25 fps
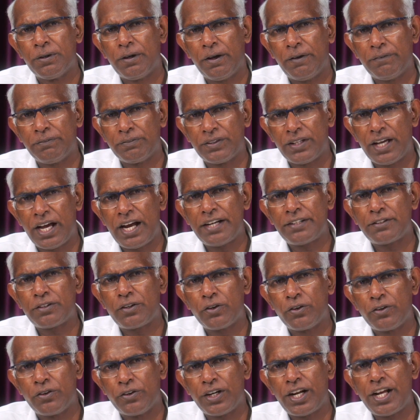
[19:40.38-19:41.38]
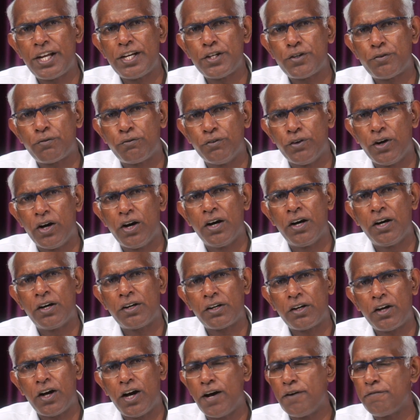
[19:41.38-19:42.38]
And that great war
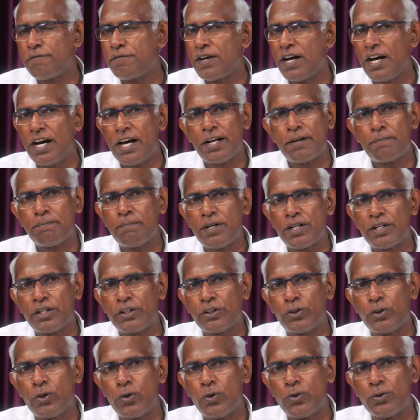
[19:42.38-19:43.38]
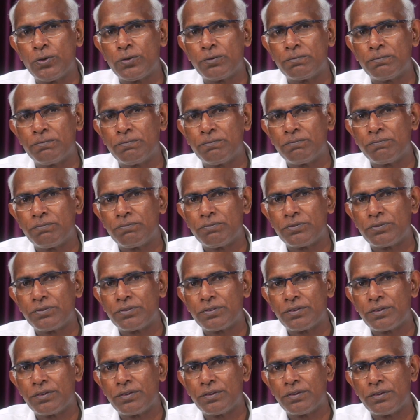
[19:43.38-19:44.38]
of Armageddon
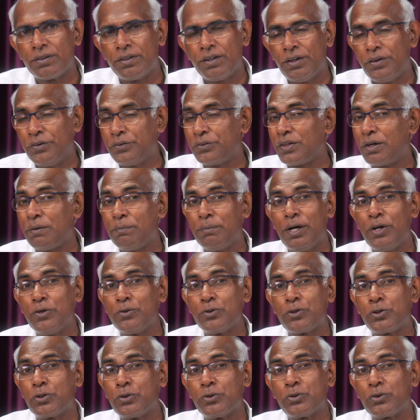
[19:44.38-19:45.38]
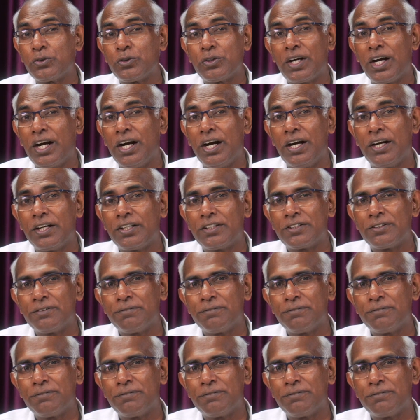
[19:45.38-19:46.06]
is about to start.